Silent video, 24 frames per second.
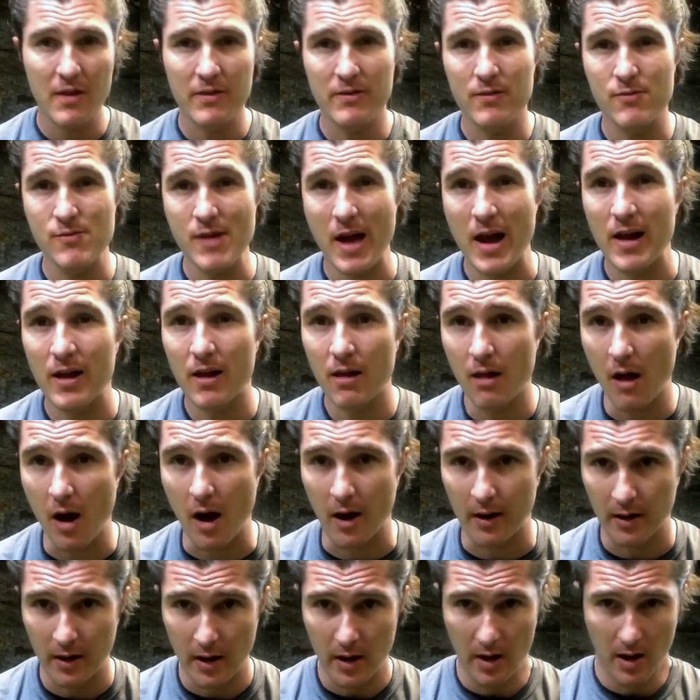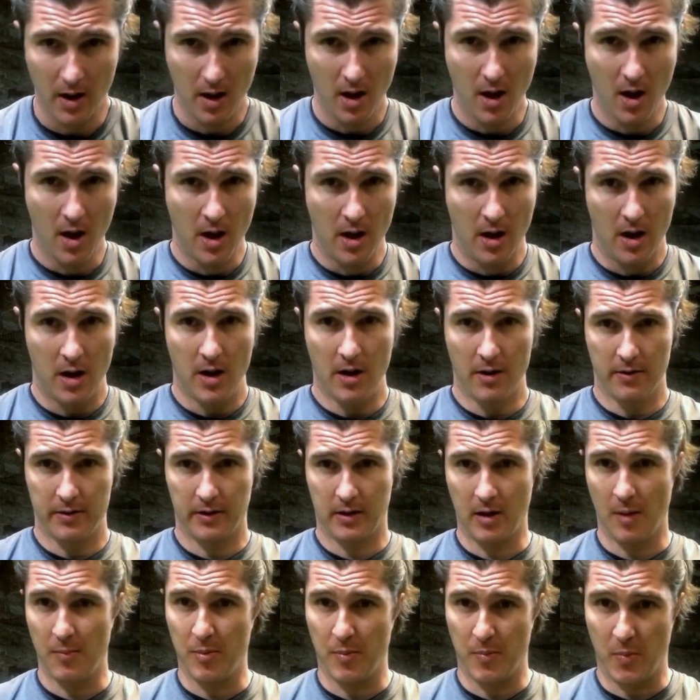So 9 o'clock. Here's
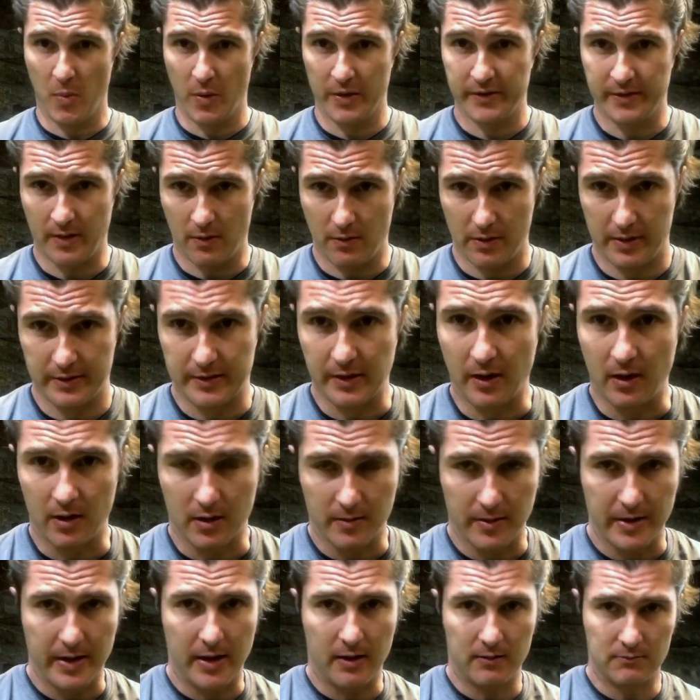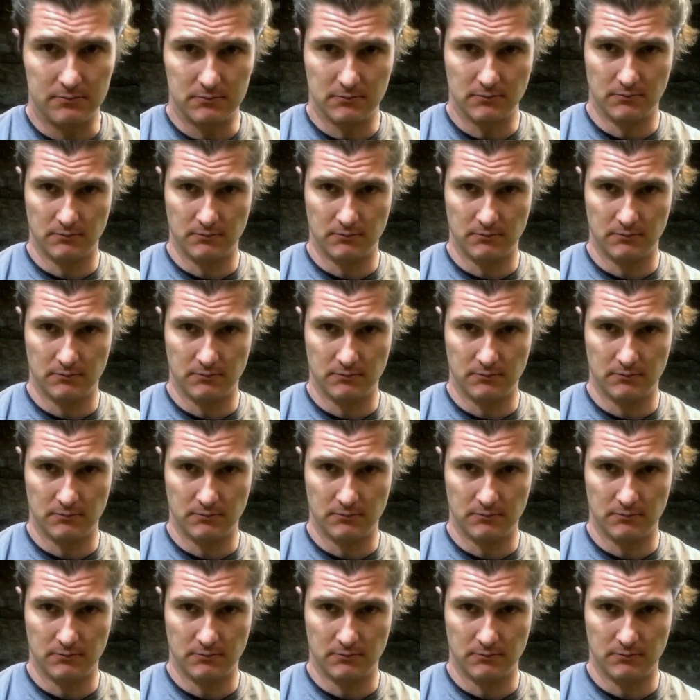a couple points I want to talk about.